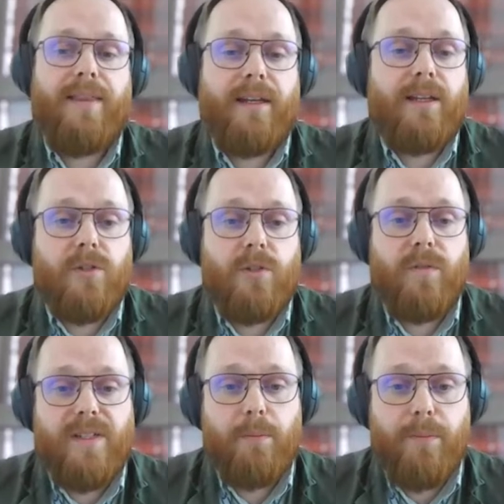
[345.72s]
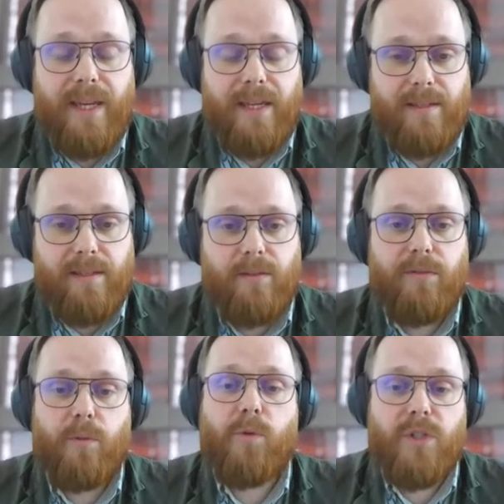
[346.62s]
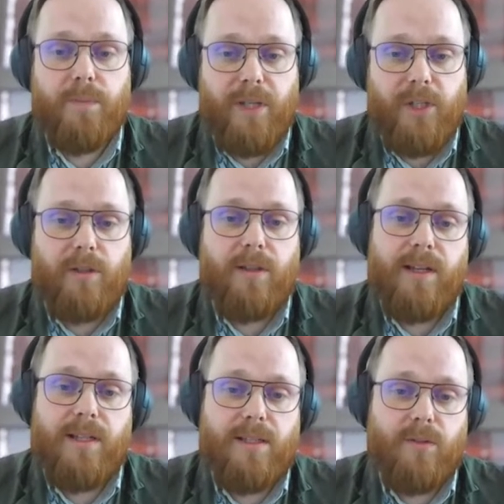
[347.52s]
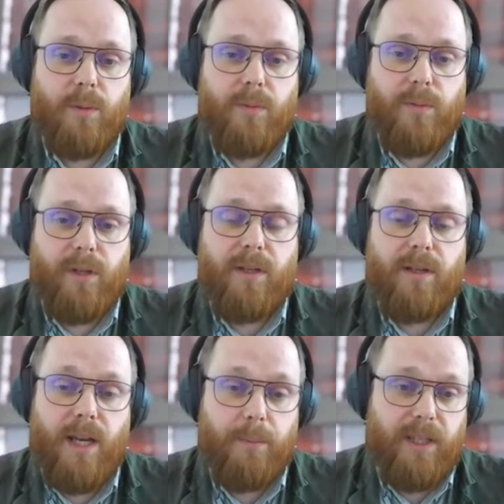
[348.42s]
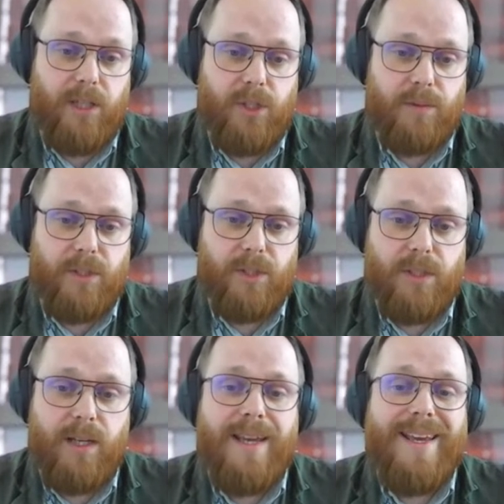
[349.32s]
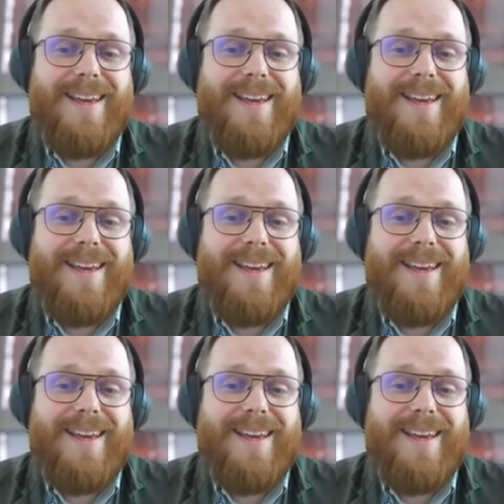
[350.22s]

and that it can serve as a base for more specialized applications.